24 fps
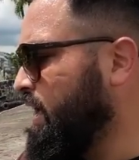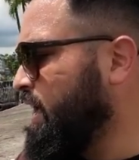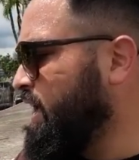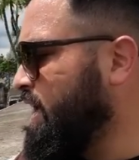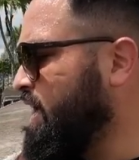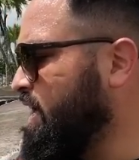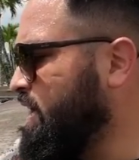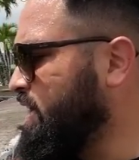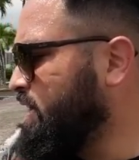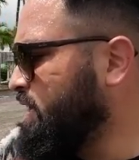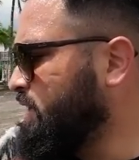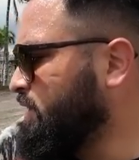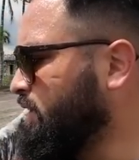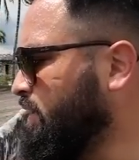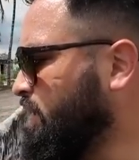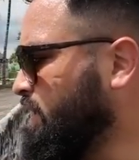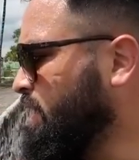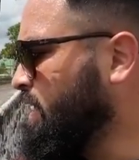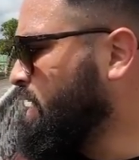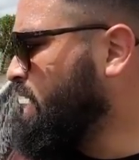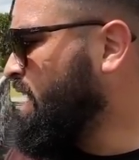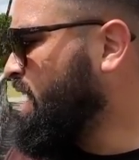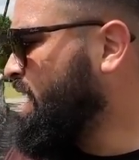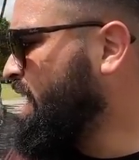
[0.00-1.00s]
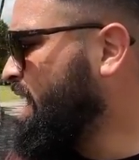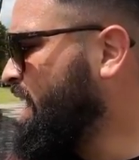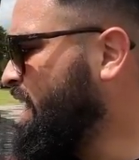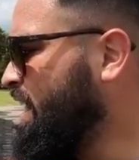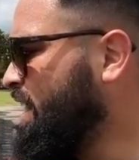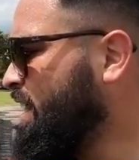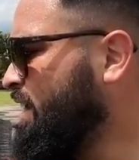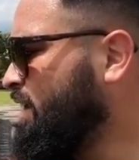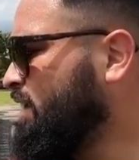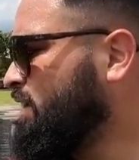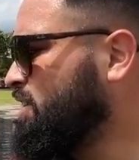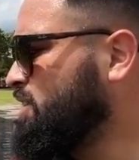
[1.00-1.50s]
a
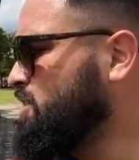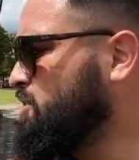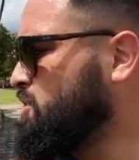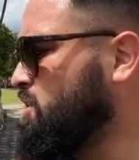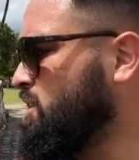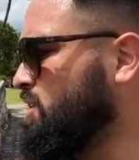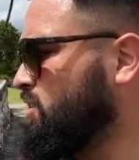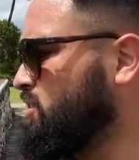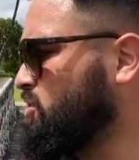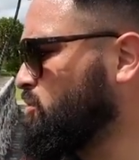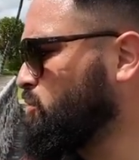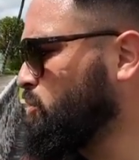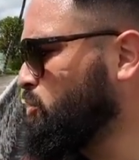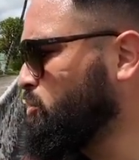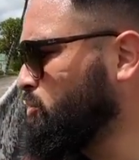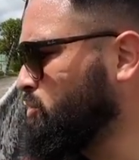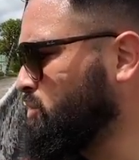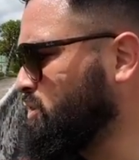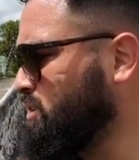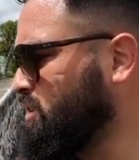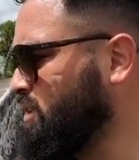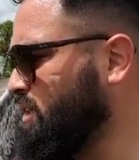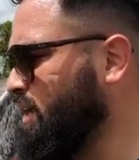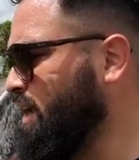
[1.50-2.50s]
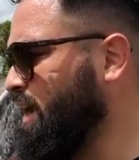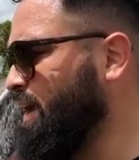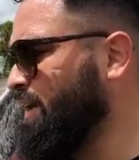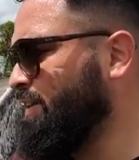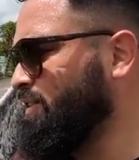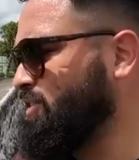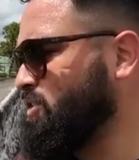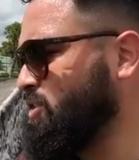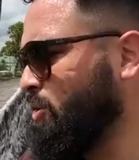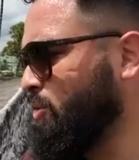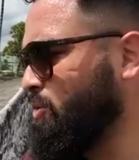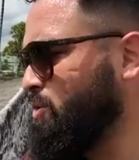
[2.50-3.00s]
Jesuit,
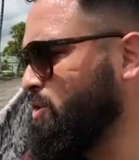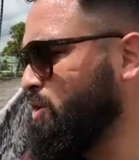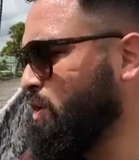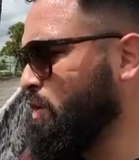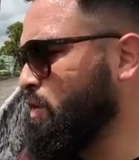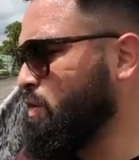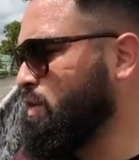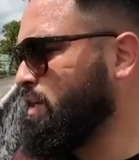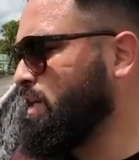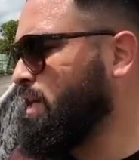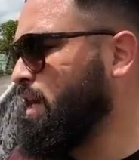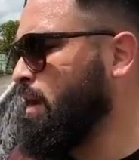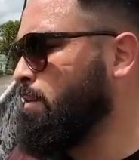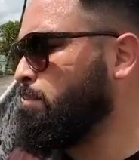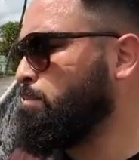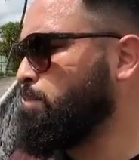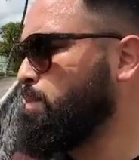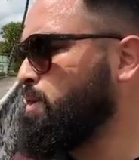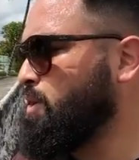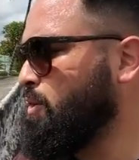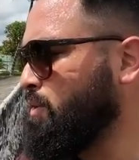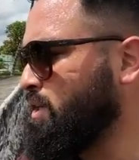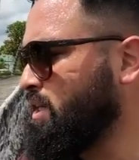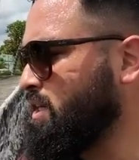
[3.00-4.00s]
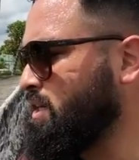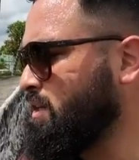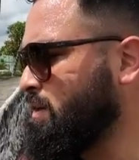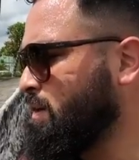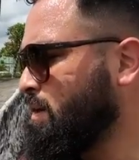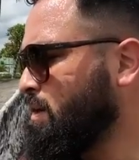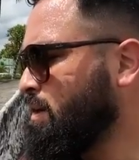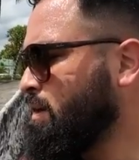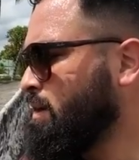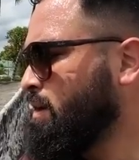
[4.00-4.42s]
Antonio Campioni,